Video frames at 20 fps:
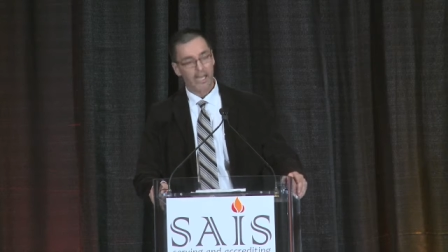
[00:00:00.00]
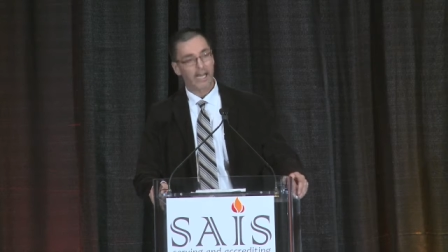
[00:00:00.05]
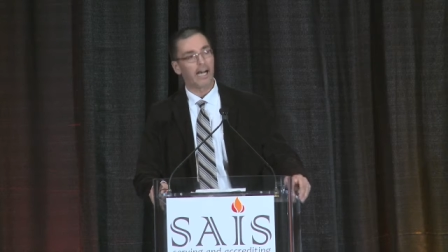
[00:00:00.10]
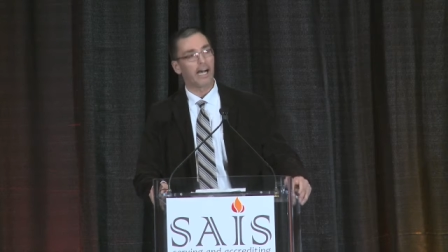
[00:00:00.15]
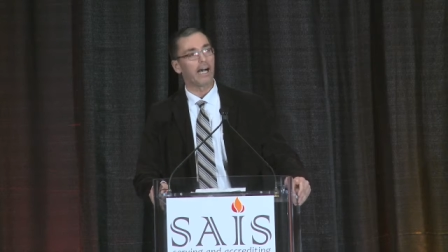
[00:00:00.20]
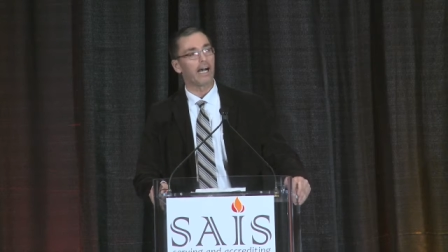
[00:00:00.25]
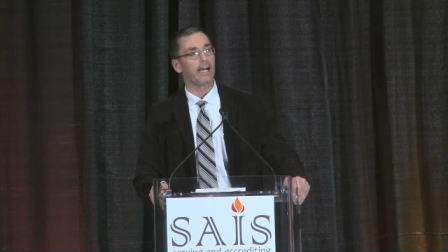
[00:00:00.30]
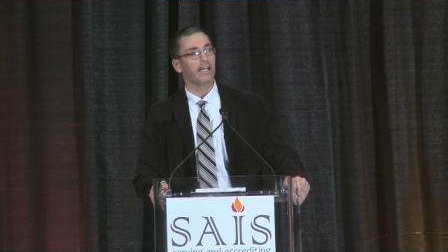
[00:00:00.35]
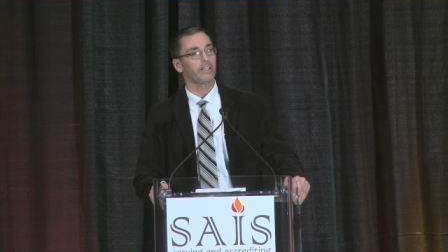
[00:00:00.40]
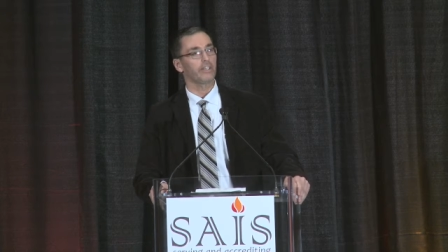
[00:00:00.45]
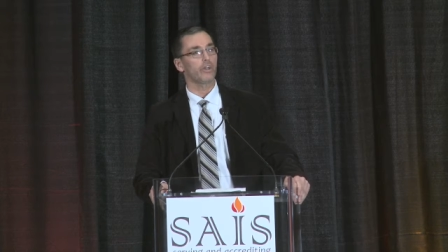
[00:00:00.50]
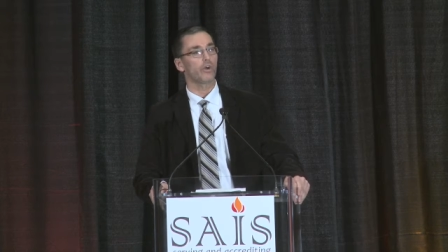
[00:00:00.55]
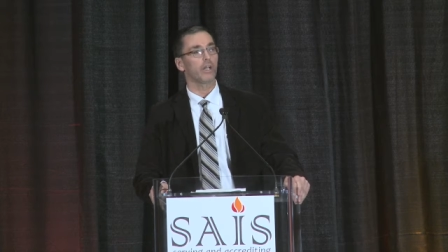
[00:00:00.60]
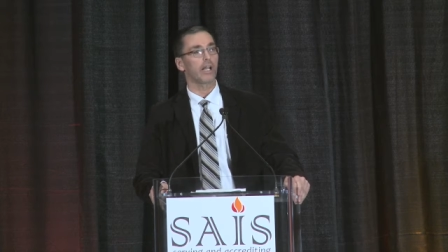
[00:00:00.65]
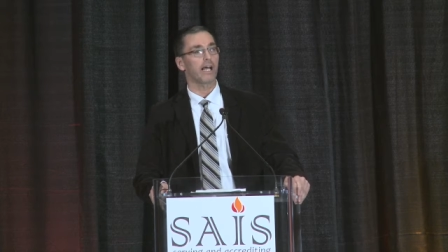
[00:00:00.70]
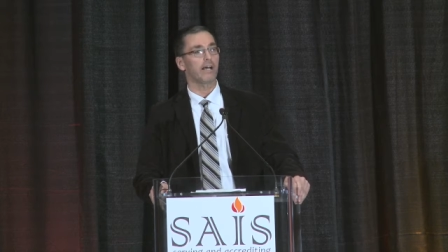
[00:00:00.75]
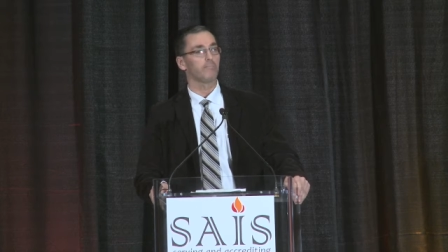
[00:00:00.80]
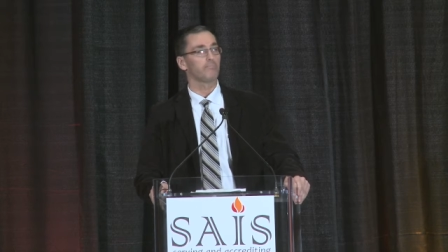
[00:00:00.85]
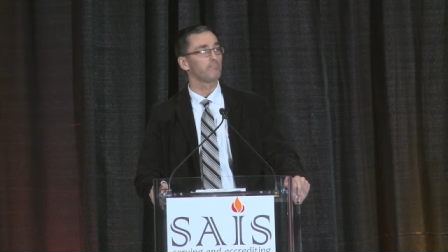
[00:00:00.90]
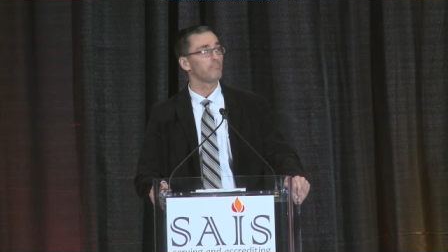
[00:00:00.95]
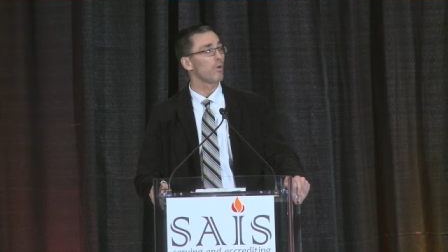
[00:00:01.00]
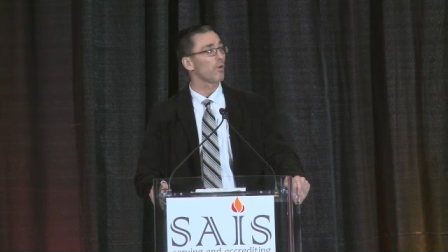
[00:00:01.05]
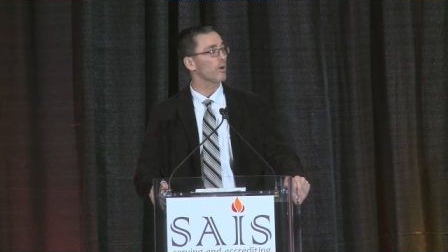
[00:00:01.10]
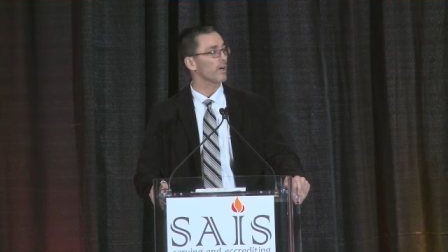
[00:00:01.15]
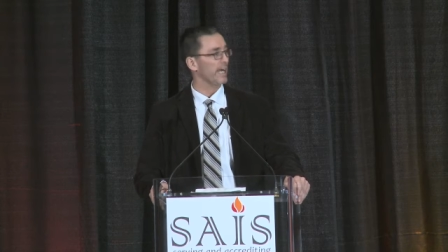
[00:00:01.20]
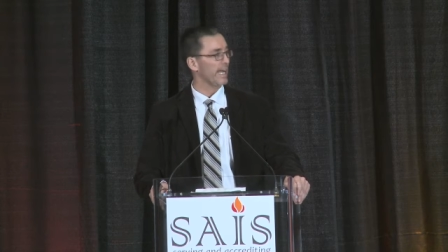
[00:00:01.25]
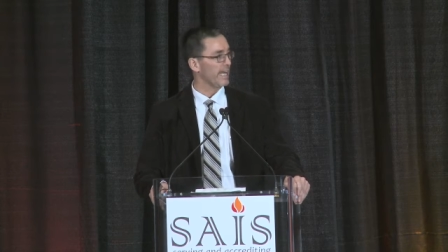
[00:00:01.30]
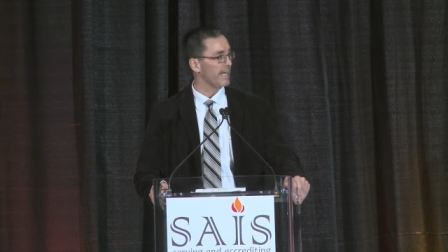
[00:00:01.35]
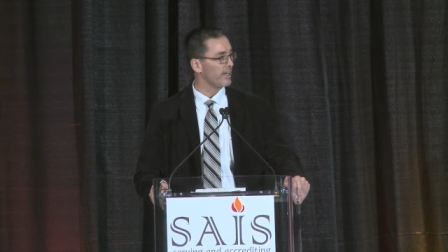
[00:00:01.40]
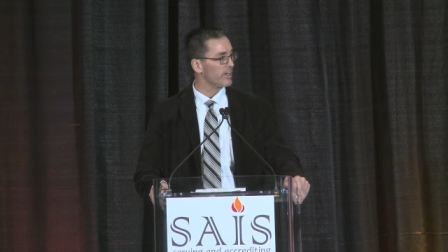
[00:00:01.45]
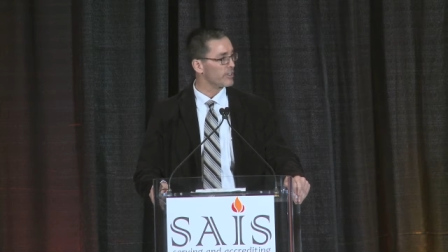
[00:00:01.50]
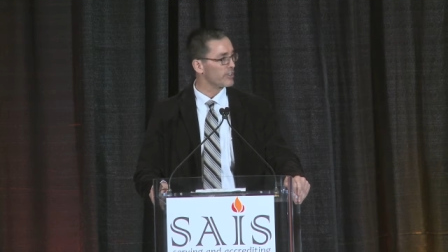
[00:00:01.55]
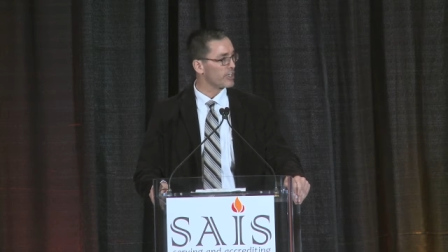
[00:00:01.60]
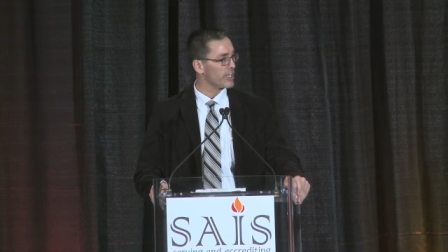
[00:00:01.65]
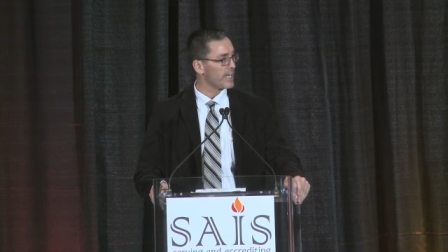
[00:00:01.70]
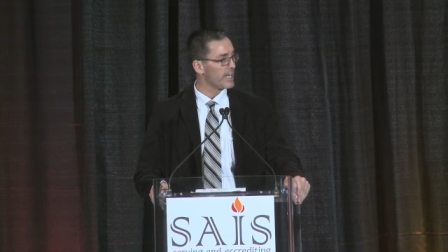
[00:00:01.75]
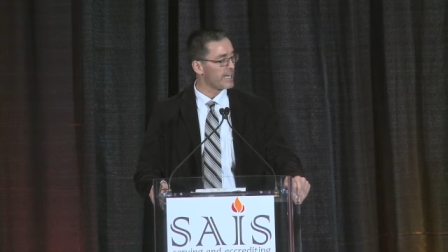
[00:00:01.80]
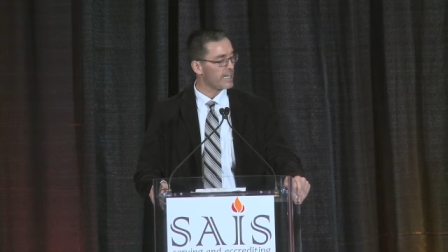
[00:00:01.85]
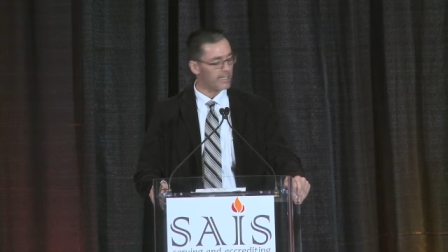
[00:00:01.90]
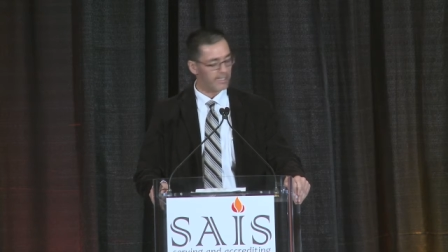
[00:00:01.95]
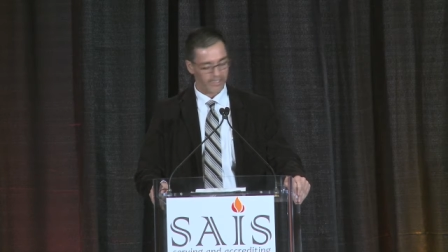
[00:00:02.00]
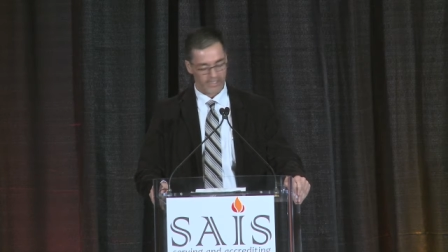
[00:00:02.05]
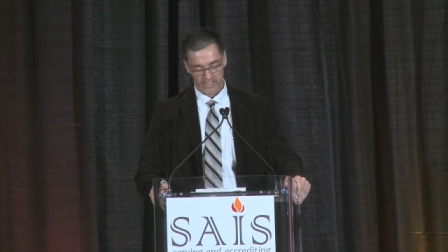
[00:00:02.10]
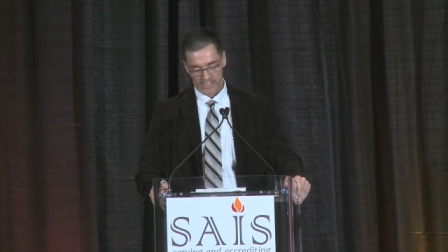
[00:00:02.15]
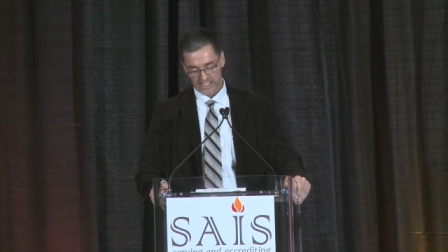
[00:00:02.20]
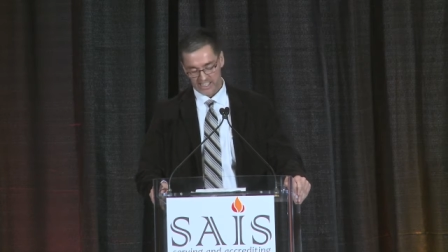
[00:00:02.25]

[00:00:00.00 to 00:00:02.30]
You'll have more energy.